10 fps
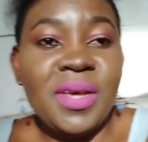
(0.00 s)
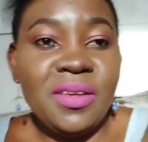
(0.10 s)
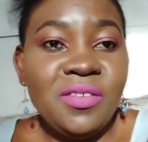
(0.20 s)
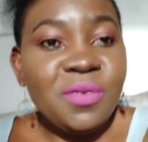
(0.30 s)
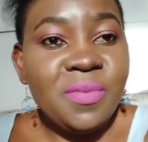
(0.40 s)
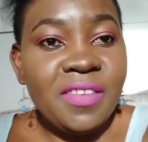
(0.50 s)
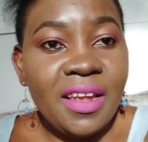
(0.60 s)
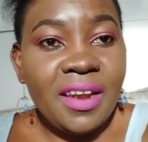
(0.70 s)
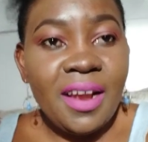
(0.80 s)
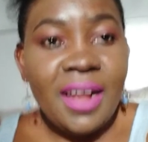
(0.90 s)
YouTube
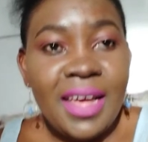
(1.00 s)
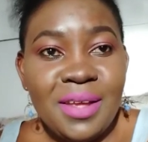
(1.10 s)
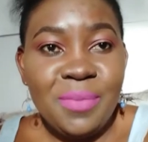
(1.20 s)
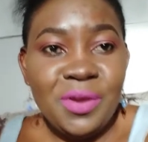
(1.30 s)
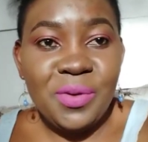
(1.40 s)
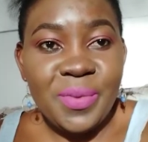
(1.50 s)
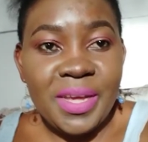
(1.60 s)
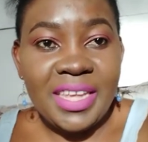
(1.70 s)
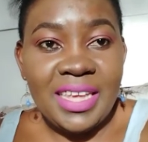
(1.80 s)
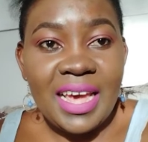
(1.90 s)
channel. Karimi Nduma
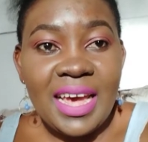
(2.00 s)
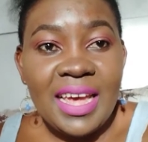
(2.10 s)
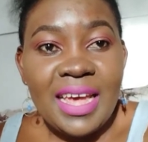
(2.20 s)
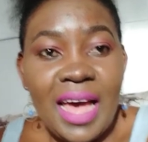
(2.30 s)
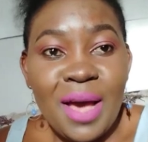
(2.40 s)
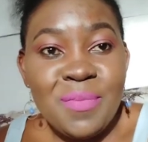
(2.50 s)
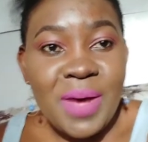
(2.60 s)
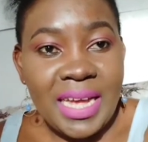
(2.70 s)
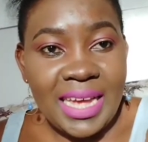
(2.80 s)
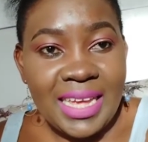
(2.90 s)
here. I'm
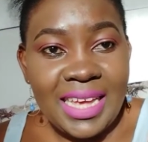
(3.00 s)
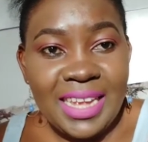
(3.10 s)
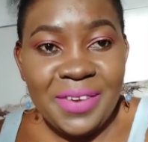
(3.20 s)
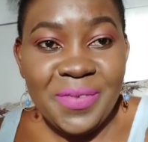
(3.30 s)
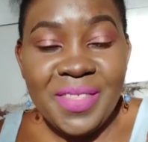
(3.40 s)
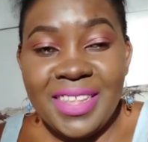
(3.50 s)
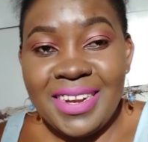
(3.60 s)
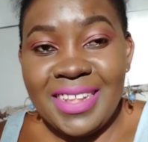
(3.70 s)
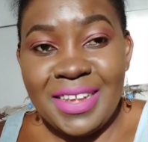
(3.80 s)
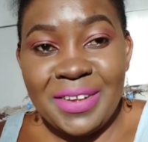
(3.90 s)
back again with
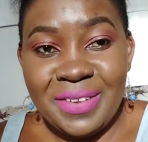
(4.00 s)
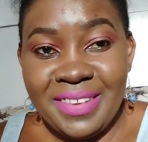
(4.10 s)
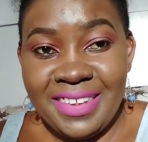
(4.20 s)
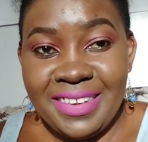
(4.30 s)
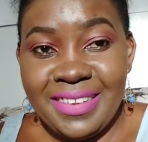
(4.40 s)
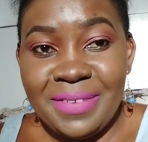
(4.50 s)
another content.